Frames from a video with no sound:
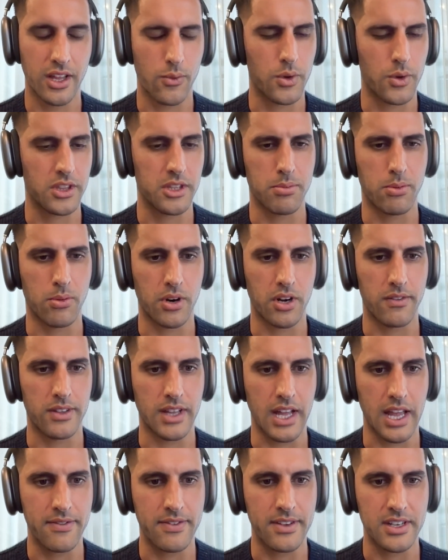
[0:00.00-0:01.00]
what the point of
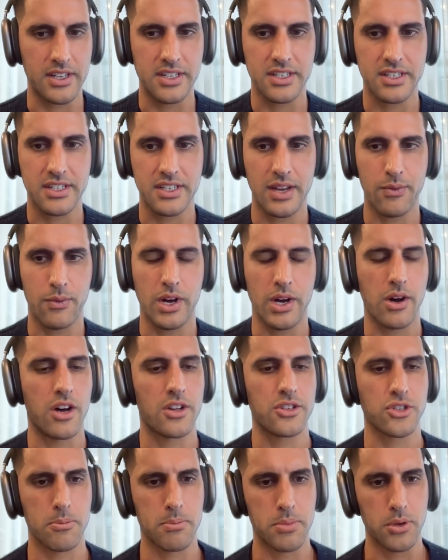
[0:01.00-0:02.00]
life is, while
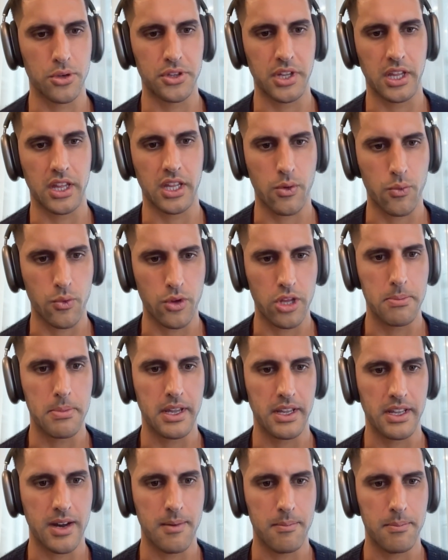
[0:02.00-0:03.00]
also building a really
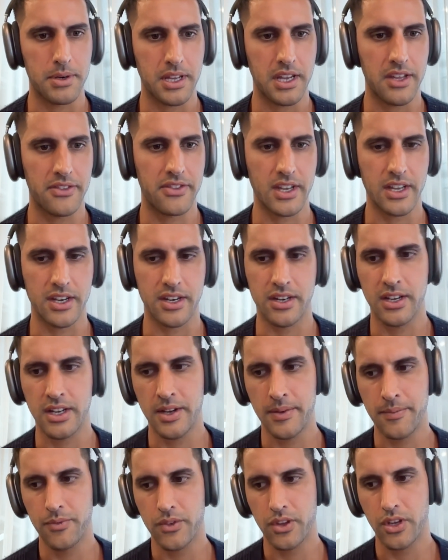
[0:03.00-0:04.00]
big company, and then
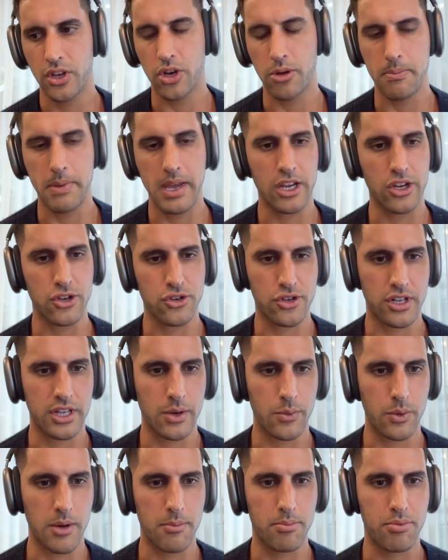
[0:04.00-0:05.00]
making sure
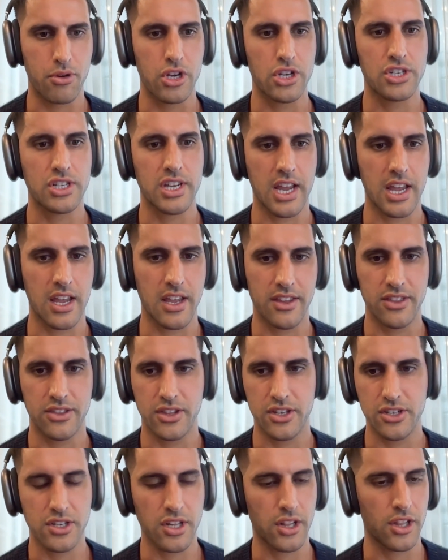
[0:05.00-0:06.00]
that we appreciate
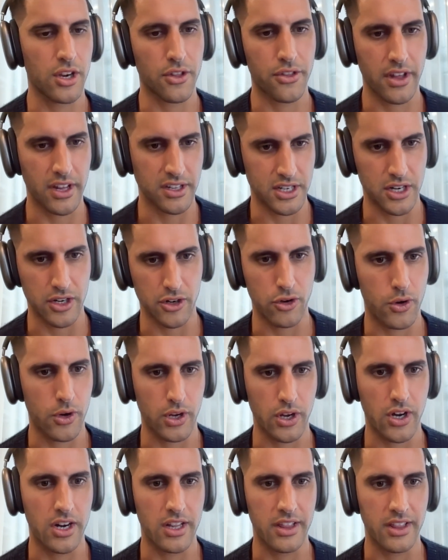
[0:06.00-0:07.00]
just the little things that are going
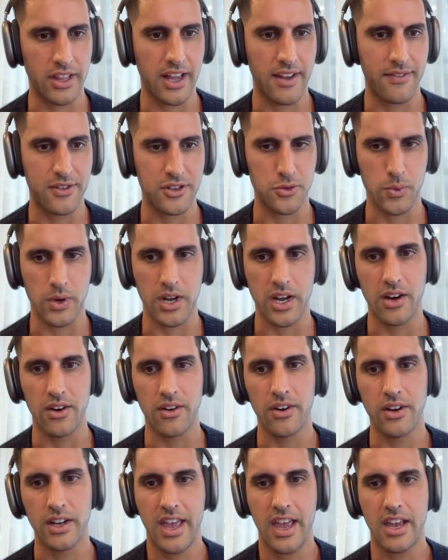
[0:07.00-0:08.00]
on in life as
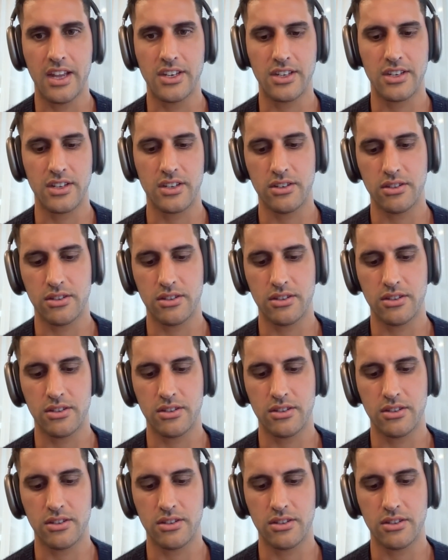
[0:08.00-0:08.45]
well. And